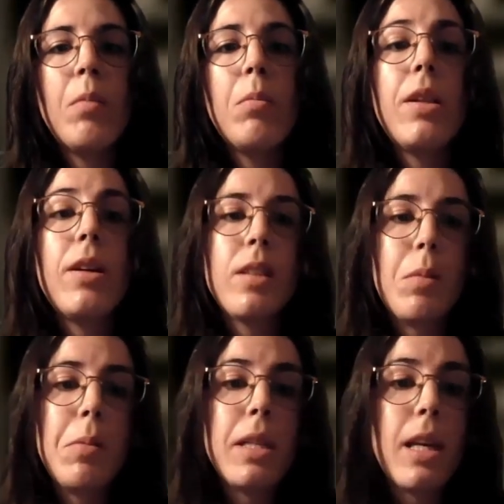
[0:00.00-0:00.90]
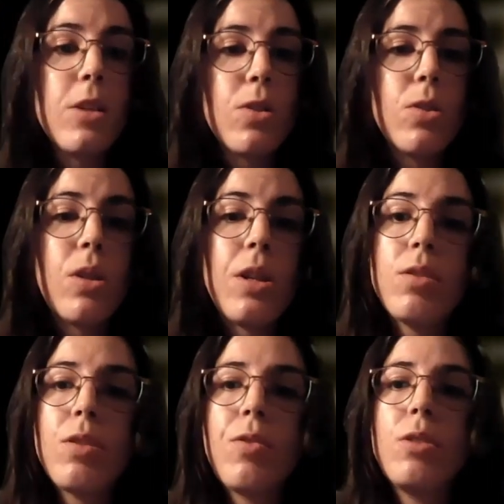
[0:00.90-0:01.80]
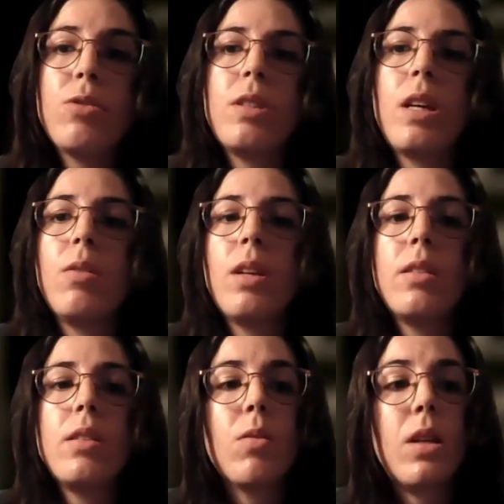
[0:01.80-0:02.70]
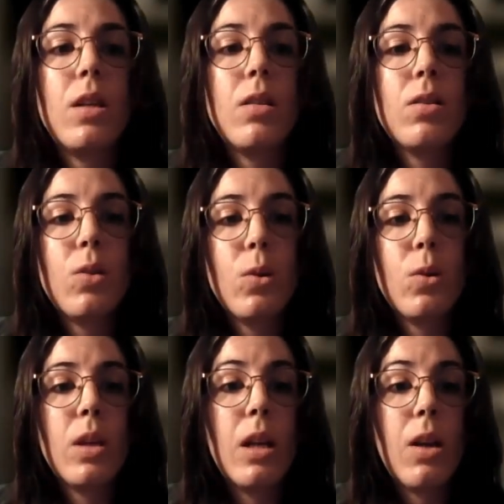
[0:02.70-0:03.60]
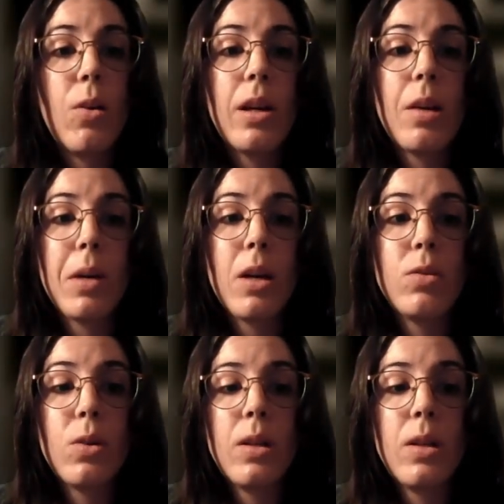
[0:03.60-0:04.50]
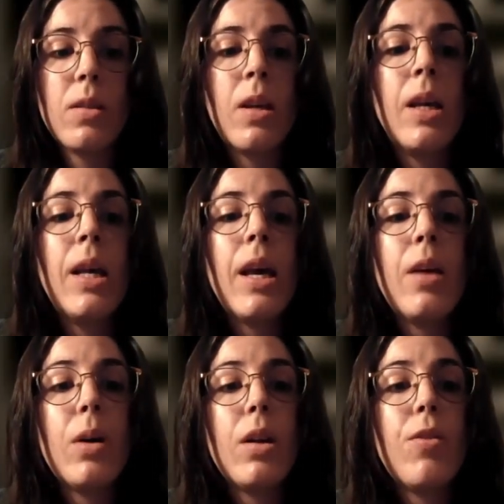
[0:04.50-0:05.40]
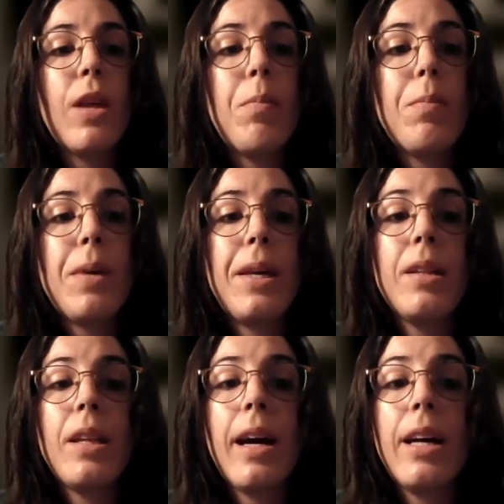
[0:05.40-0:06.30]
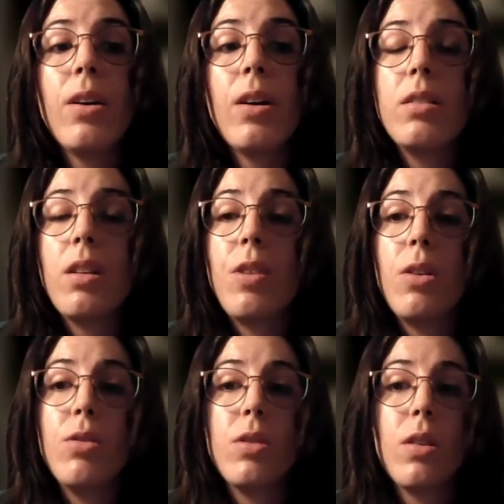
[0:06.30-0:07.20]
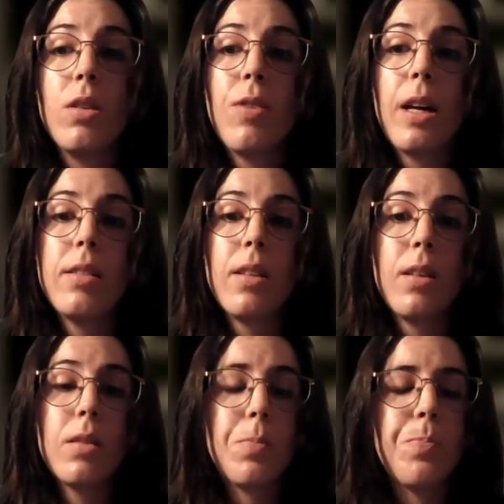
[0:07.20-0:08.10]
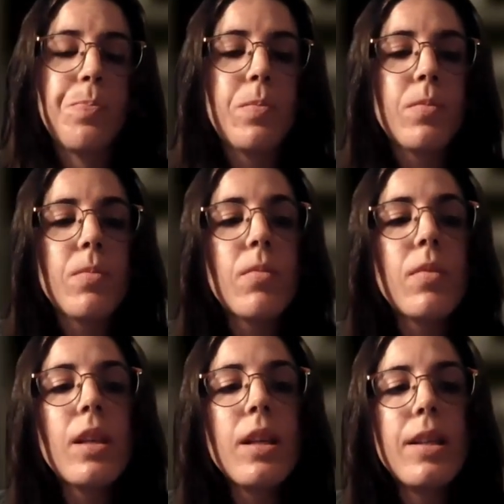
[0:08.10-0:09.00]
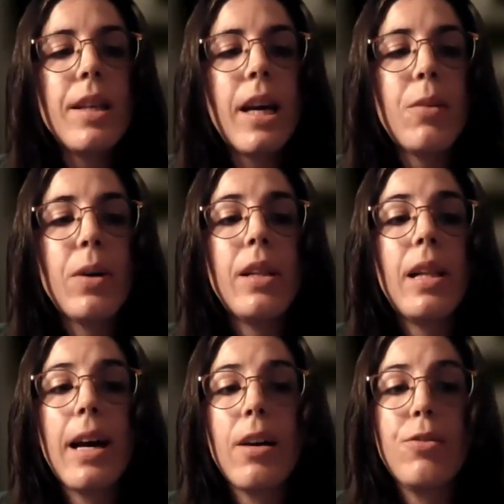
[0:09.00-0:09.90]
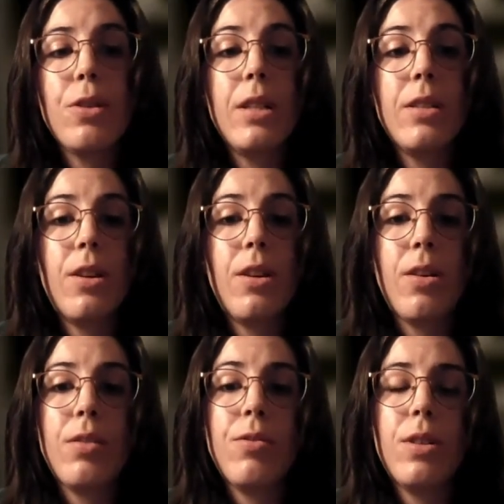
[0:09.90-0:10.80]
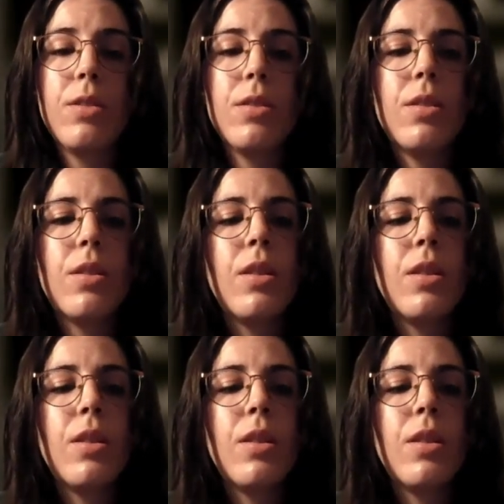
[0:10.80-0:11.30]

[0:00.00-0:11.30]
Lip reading: But there are some limitations to the use of ultrasound as a screening tool in low-income countries, and one of them being the high cost of the ultrasound devices, the other one, the lack of trained sonographers.